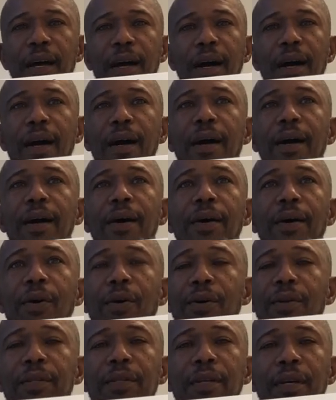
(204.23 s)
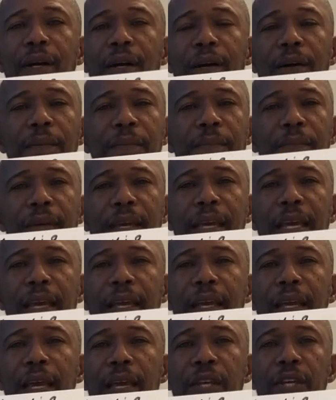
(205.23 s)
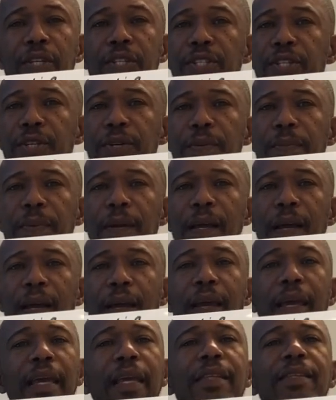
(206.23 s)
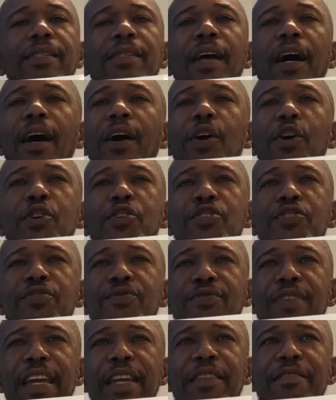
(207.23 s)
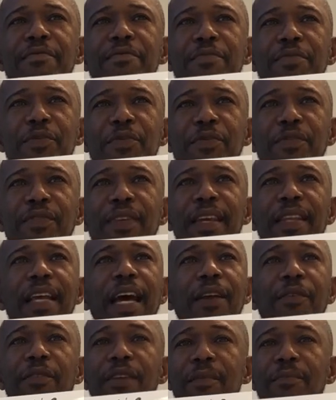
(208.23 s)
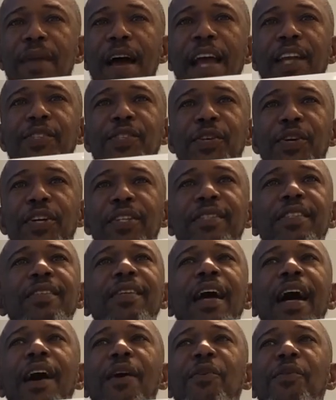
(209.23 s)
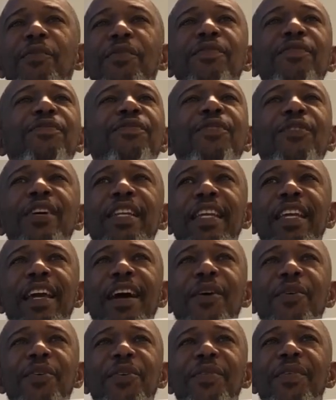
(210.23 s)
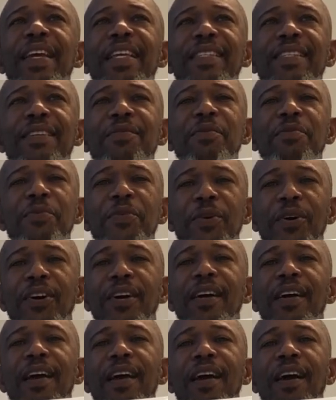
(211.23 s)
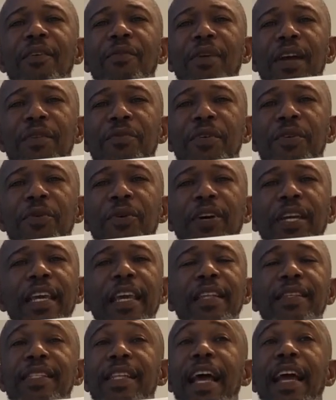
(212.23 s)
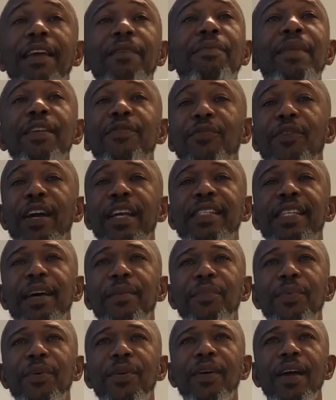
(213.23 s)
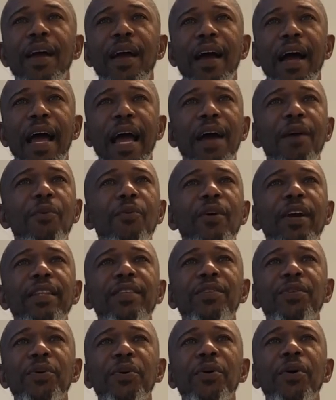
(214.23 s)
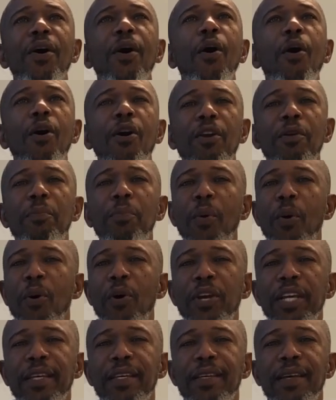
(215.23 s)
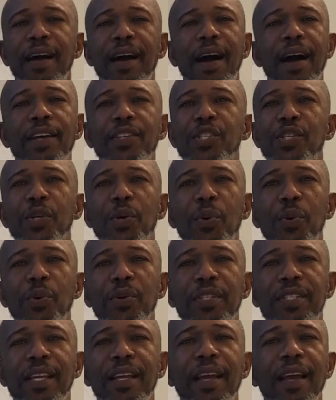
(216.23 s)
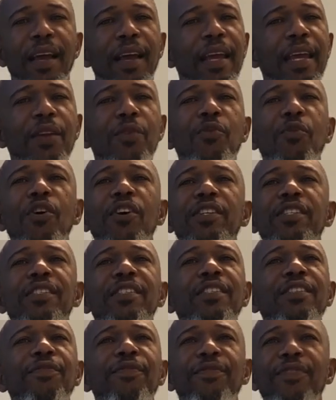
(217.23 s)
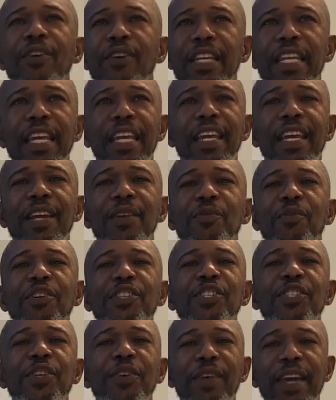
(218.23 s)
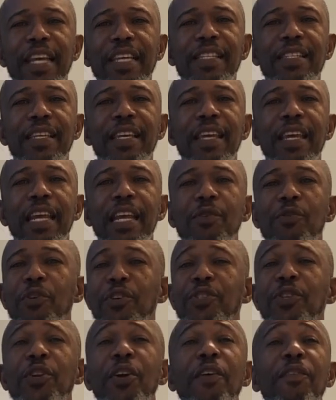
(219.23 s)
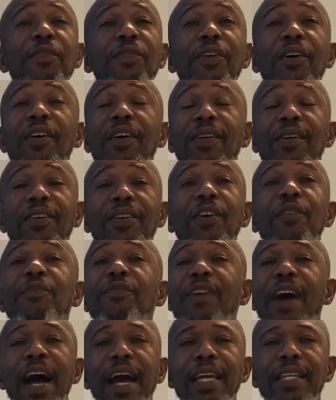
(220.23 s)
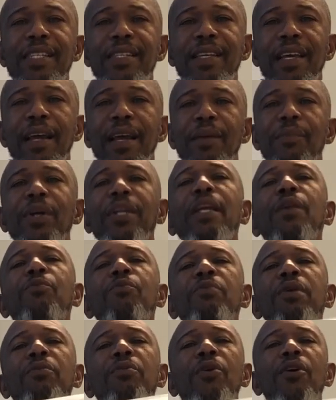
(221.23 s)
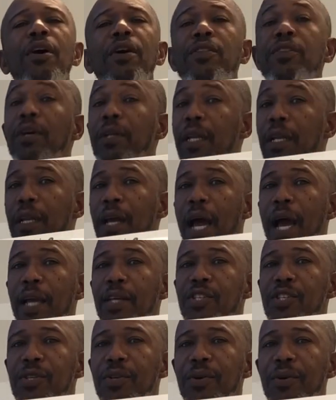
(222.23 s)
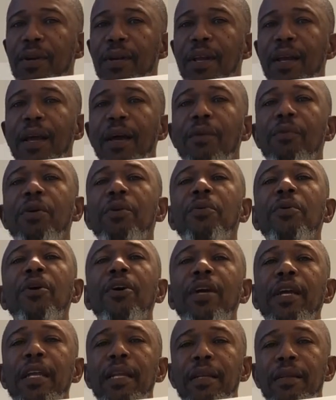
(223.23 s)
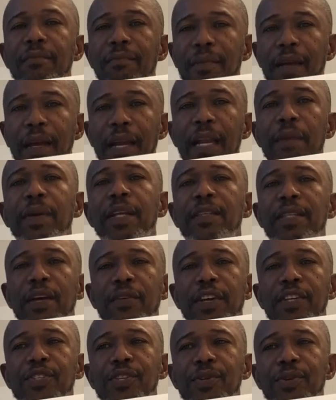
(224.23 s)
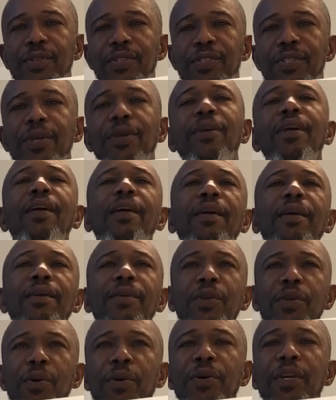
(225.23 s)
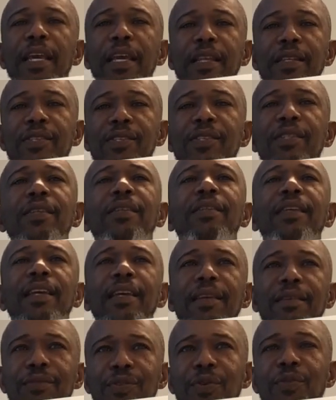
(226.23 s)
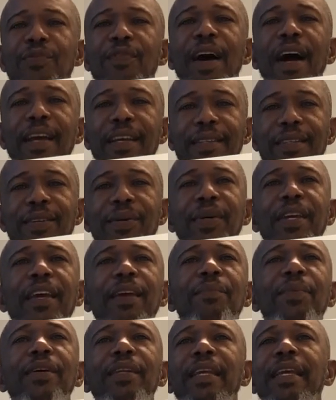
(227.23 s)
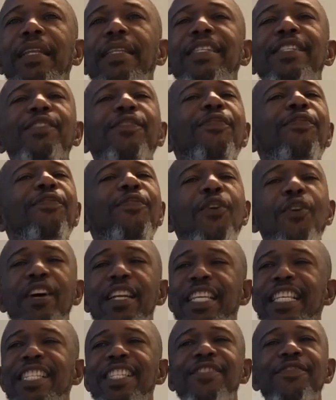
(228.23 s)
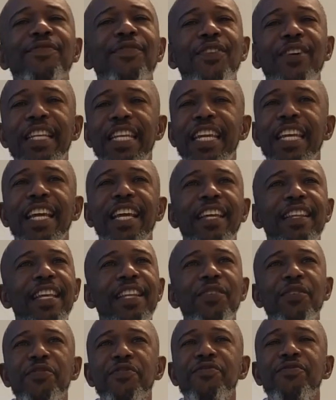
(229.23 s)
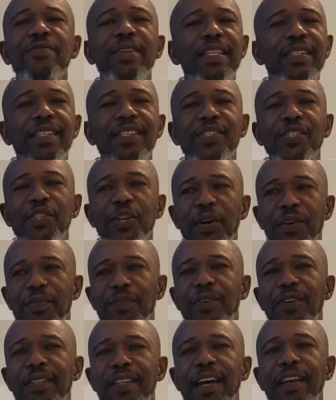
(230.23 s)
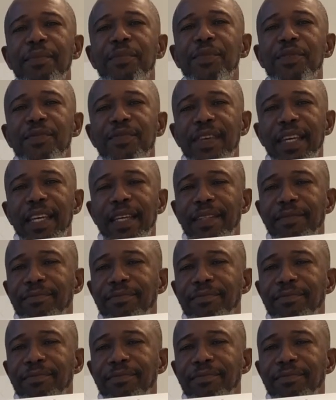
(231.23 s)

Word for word: Uh, on um, a, a YouTube. It's a great movie that reminds us how funny, how crazy we were when we were kids. Like me, for example, I went to all boy uh, schools. It was funny, it was crazy, it was a lot of, a lot of fights, but it, we were not in high school, we were in elementary school. So, you know, kids, they do fight, okay? But it's fun, it's funny. They do crazy stuff on that movie.